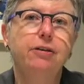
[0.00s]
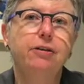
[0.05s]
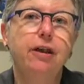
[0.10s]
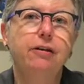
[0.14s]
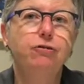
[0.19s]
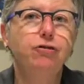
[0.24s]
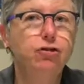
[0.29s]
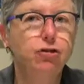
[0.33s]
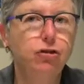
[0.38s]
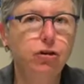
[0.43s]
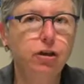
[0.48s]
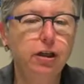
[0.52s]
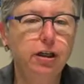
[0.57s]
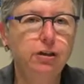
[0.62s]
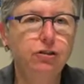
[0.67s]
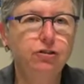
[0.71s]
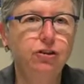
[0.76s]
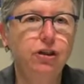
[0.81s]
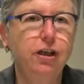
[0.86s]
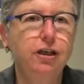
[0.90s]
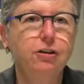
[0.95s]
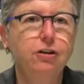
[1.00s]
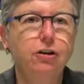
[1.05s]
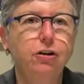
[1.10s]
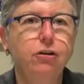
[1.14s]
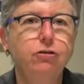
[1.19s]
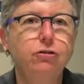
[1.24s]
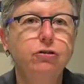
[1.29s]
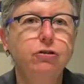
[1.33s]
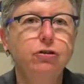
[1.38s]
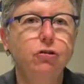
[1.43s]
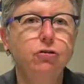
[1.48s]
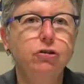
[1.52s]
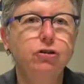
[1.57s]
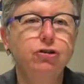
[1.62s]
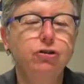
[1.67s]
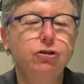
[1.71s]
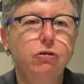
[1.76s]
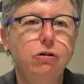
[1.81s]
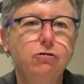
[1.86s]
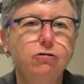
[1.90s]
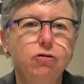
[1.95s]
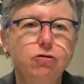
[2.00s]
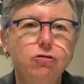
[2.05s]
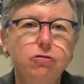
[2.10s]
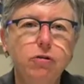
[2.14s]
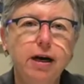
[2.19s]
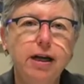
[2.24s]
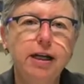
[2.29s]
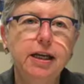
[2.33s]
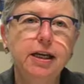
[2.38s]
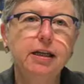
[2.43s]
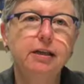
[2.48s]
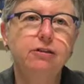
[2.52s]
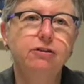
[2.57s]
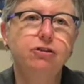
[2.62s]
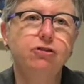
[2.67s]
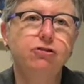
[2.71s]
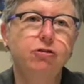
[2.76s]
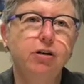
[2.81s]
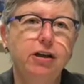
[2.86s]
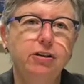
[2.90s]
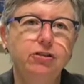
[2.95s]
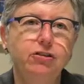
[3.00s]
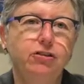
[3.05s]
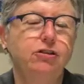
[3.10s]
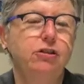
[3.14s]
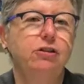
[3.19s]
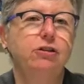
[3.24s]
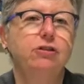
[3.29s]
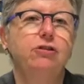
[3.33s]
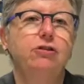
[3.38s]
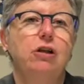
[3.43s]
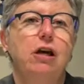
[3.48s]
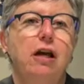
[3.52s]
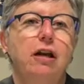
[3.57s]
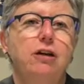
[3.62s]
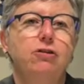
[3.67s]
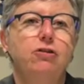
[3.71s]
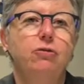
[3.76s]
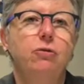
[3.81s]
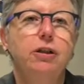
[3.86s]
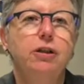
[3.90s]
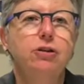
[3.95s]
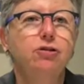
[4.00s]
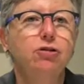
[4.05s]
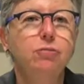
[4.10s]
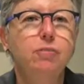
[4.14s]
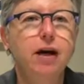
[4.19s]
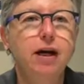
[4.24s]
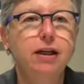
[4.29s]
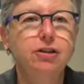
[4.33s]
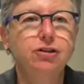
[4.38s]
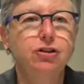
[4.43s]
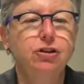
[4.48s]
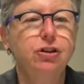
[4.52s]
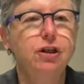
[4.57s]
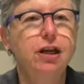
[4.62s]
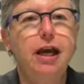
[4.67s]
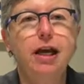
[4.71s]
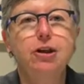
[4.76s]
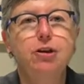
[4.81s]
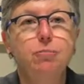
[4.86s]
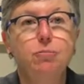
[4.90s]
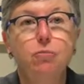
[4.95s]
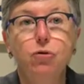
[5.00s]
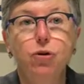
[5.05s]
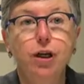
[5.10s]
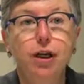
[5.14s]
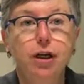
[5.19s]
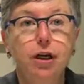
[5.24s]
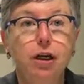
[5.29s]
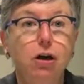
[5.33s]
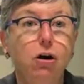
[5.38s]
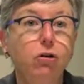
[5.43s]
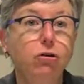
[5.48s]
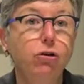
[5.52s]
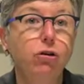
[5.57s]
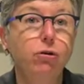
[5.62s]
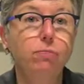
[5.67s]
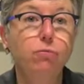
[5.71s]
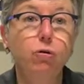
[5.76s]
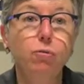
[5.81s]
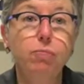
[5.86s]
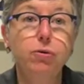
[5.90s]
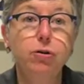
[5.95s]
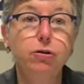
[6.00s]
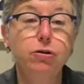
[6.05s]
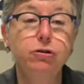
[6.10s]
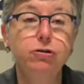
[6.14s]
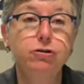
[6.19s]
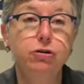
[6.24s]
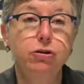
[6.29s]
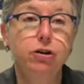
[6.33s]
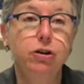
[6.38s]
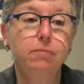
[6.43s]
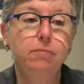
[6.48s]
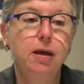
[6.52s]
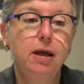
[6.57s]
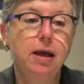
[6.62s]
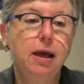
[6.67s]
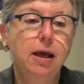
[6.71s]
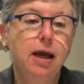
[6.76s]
They've certainly said, doctors are already stressed and doing too much, and now you're putting a whole lot more burdens on them.